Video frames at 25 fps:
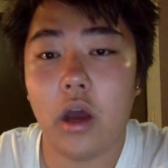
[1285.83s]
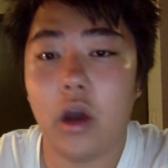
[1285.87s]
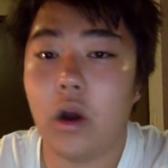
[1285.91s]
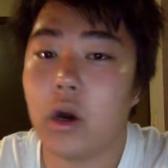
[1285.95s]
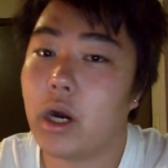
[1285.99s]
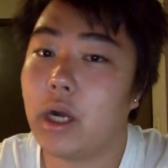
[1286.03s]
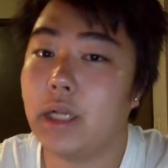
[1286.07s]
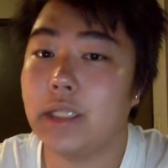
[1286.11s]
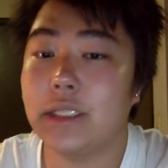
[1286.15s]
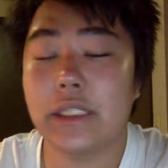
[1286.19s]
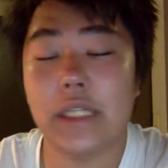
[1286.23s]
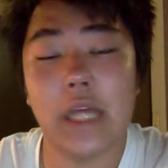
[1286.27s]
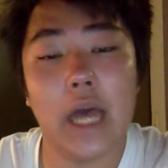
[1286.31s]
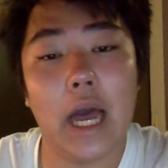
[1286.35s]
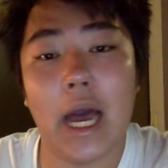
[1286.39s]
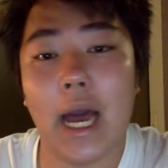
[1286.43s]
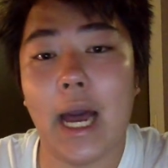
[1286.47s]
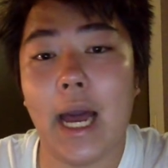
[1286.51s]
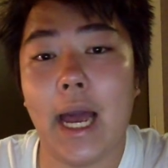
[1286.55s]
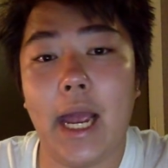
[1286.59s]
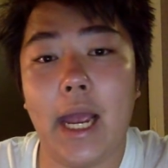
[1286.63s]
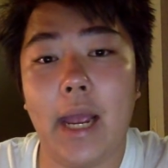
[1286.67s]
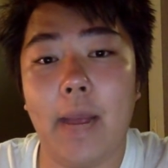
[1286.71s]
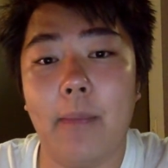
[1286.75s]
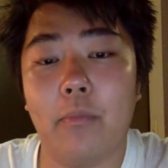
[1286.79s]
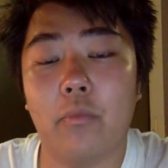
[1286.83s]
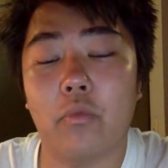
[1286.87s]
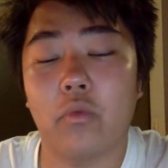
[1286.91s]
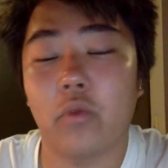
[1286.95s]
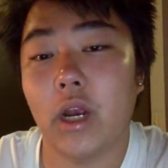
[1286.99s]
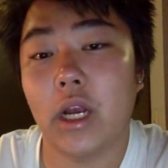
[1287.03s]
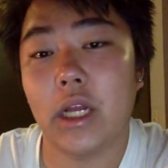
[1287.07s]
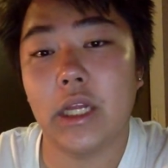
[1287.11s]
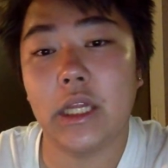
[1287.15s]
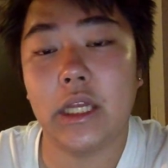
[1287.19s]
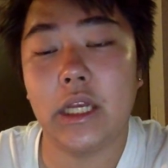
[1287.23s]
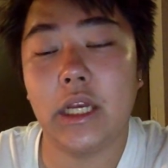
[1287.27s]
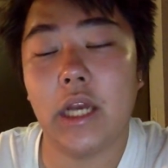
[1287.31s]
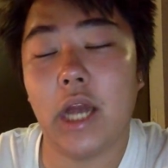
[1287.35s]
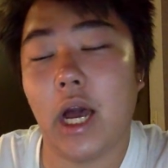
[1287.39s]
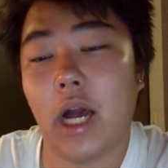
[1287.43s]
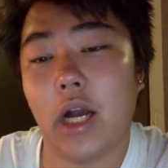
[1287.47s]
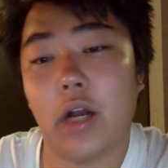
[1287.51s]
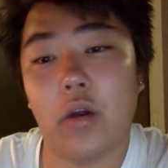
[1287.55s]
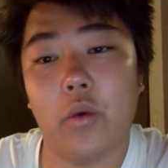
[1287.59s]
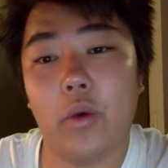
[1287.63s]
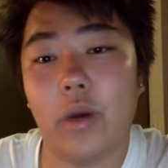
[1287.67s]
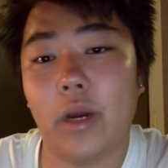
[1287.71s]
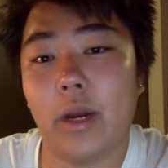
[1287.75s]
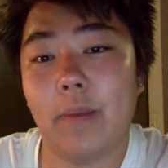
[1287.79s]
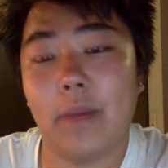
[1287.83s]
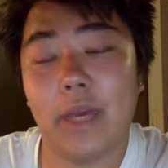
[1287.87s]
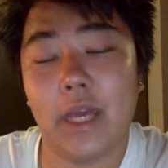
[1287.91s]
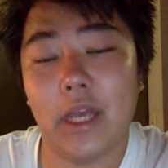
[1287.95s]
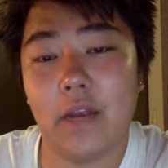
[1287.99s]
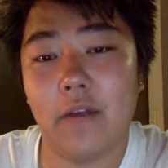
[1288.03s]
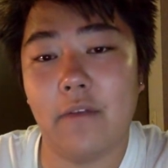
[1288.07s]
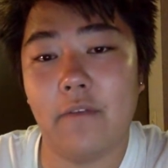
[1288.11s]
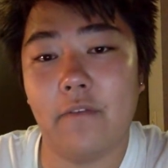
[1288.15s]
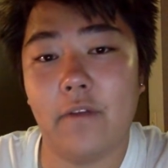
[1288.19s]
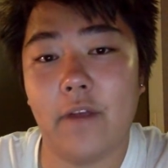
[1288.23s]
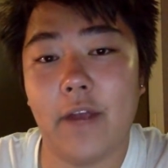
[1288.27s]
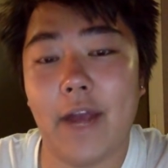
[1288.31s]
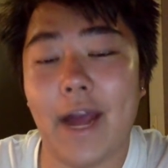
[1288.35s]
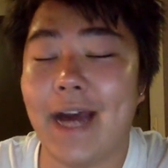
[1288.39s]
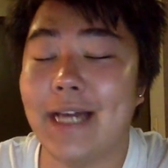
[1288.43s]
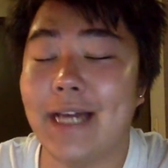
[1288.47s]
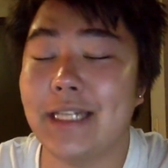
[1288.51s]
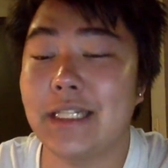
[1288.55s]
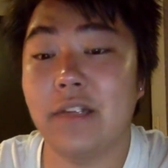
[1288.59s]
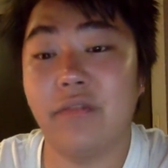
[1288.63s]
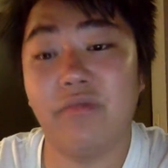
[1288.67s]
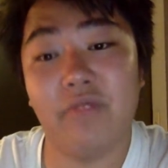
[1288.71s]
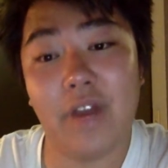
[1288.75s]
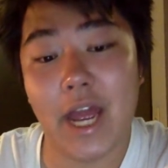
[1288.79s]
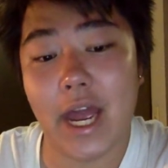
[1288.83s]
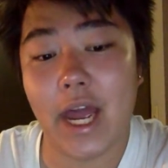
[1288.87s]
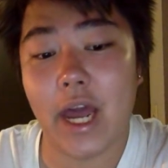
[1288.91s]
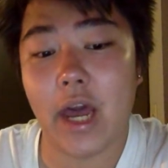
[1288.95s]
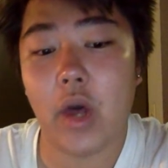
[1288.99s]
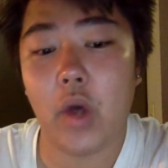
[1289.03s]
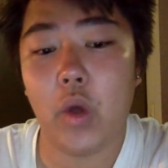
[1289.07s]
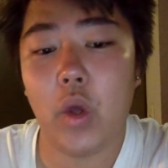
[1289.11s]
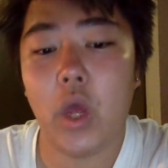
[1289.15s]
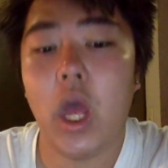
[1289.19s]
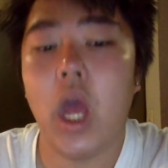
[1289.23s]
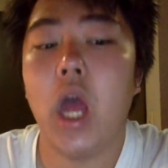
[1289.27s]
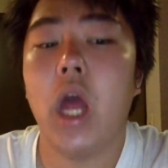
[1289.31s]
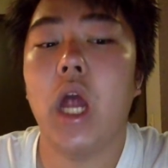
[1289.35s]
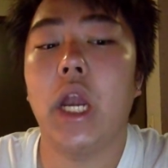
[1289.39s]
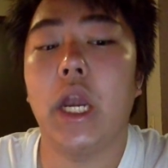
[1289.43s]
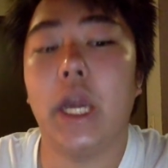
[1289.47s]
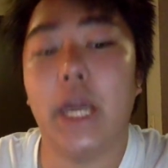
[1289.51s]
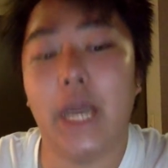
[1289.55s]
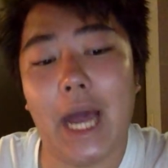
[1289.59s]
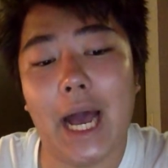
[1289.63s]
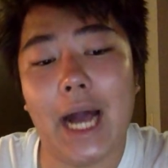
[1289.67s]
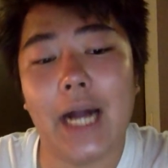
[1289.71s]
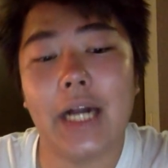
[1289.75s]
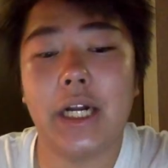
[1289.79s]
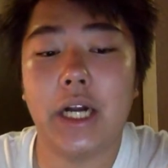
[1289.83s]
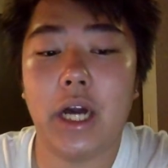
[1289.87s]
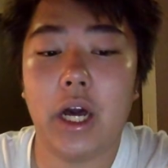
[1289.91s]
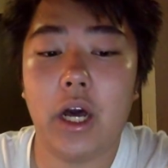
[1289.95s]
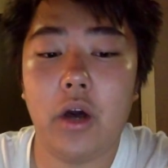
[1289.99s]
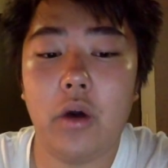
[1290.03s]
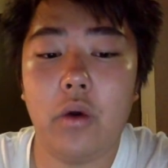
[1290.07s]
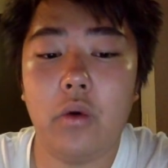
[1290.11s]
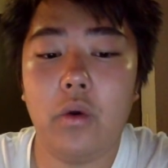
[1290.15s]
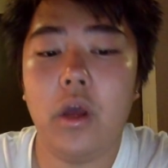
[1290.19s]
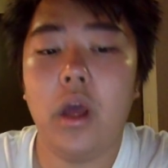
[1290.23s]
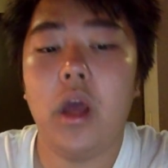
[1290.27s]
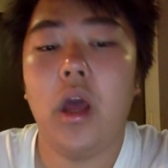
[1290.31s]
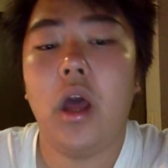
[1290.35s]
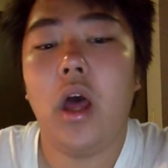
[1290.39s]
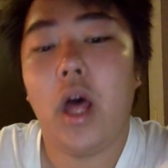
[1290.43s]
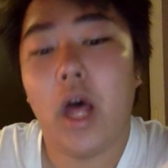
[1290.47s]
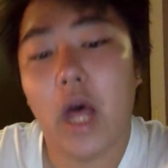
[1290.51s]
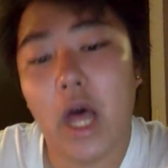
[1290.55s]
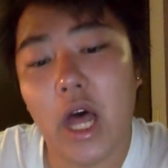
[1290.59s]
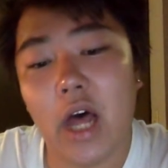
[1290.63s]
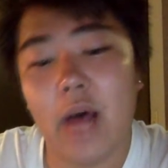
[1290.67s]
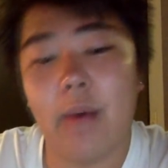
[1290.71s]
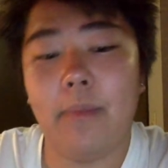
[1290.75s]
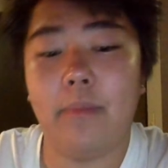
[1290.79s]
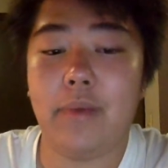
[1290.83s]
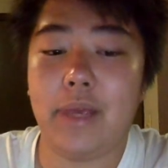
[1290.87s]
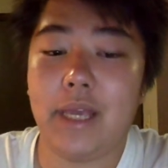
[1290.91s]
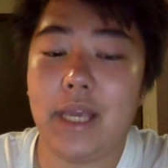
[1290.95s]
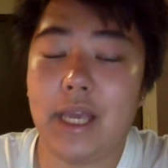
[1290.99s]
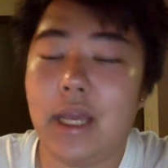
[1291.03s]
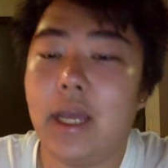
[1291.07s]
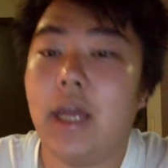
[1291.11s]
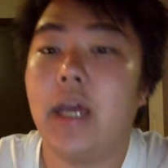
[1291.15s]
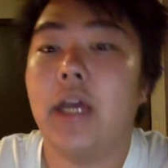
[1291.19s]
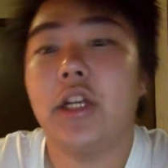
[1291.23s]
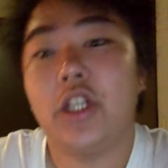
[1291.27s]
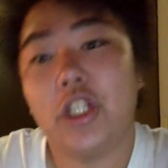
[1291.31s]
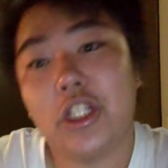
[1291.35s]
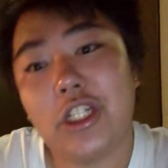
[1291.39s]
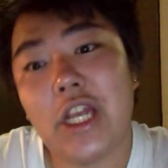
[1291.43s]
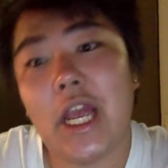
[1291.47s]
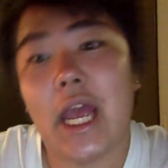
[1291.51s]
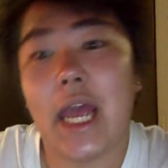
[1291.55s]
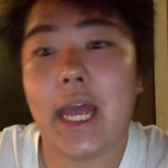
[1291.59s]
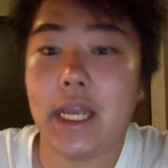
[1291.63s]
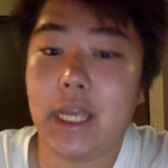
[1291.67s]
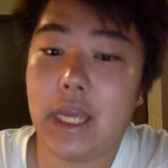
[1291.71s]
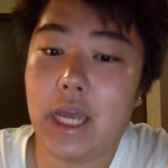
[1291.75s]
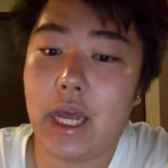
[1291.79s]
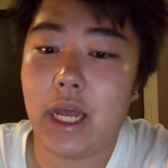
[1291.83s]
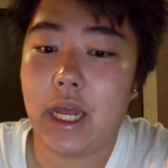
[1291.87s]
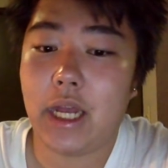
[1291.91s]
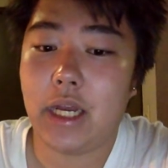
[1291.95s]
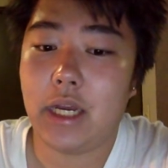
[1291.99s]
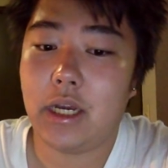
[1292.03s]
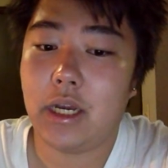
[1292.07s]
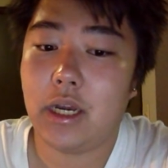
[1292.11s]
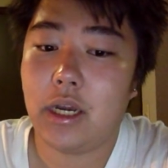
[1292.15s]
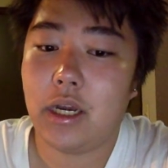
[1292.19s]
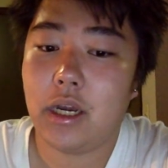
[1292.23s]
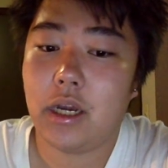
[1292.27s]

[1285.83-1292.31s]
or else I am really not going to be here for it. As of now, Nako, Chaeyoung,